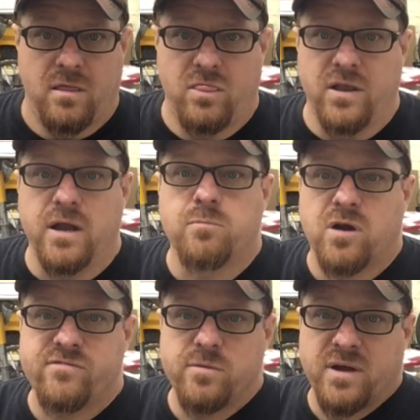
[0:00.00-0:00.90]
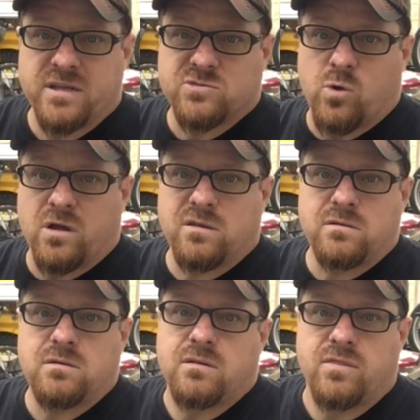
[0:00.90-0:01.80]
the number everybody's
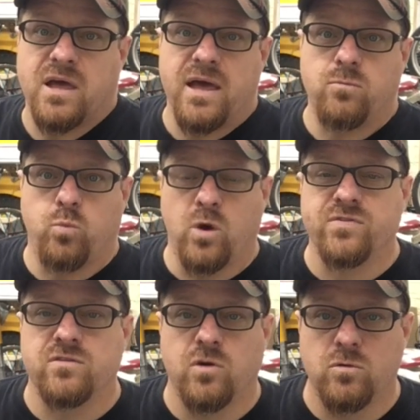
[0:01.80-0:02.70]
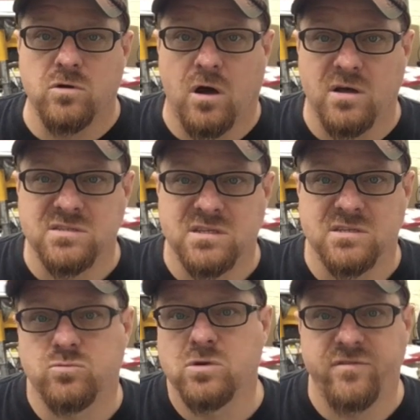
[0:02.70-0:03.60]
wanting, what the total cost
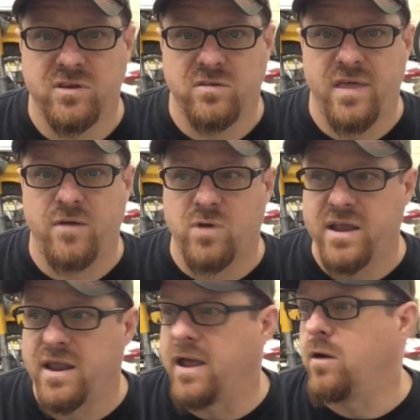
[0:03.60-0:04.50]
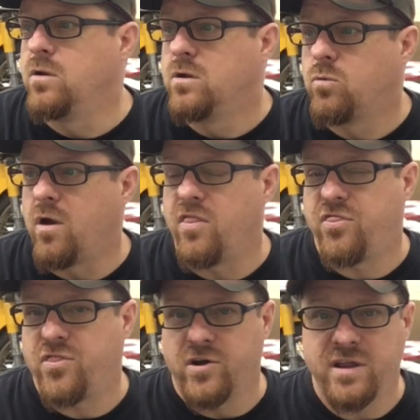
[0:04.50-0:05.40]
is. We'll give you to that right now. We're
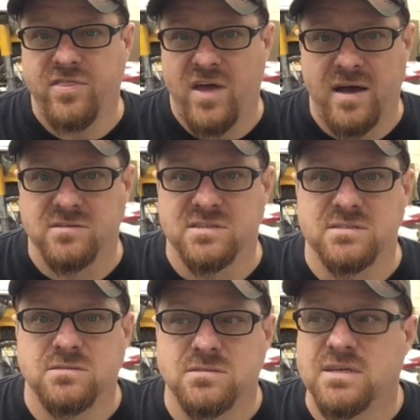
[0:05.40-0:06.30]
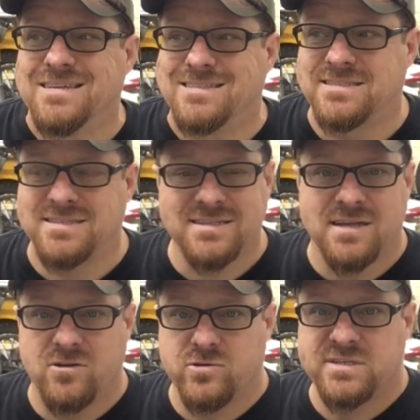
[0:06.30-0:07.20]
at
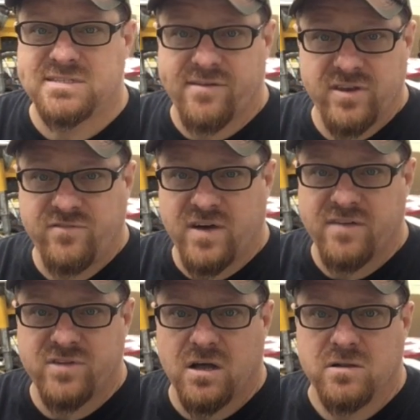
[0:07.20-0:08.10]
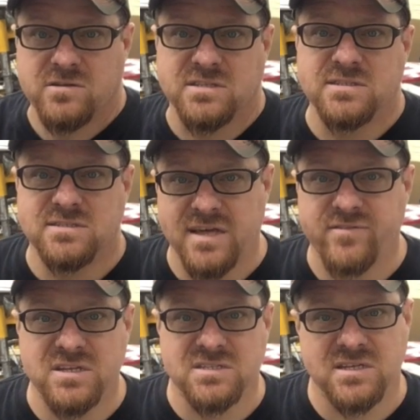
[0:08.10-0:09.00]

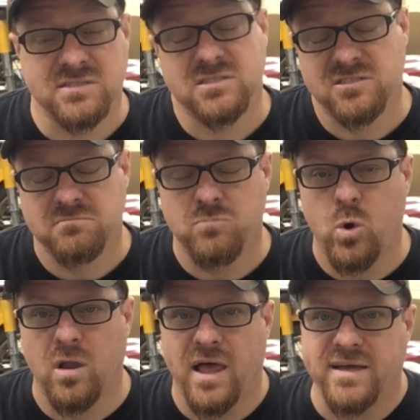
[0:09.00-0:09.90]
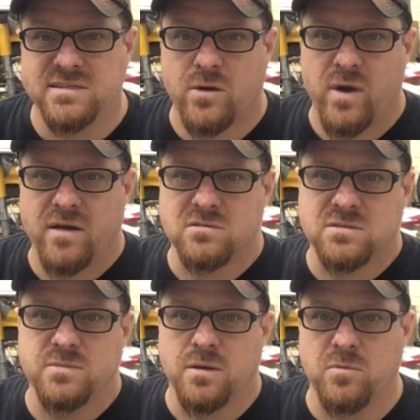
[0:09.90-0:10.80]
$30,675.70, more or less. I rounded
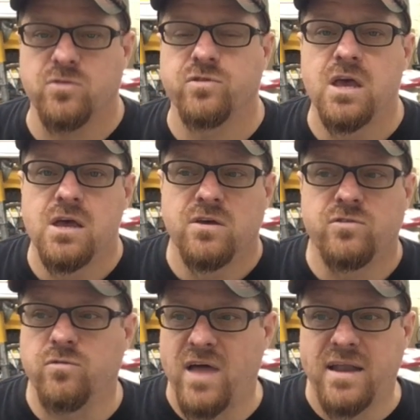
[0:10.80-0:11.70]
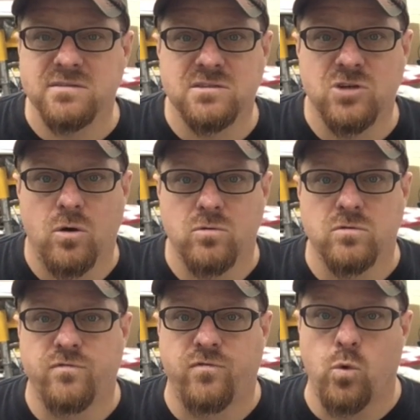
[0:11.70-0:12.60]
some numbers. So that is a
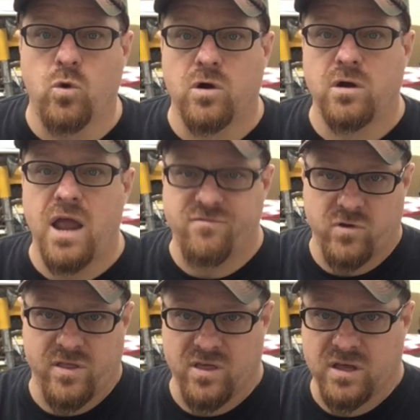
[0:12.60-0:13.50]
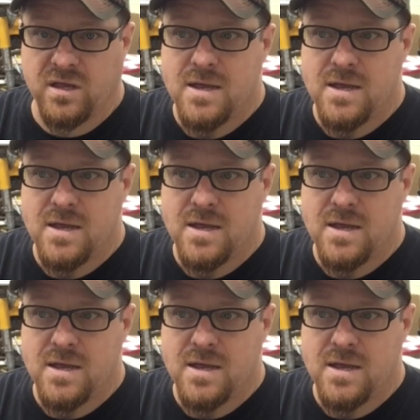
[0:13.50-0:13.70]
total for everything.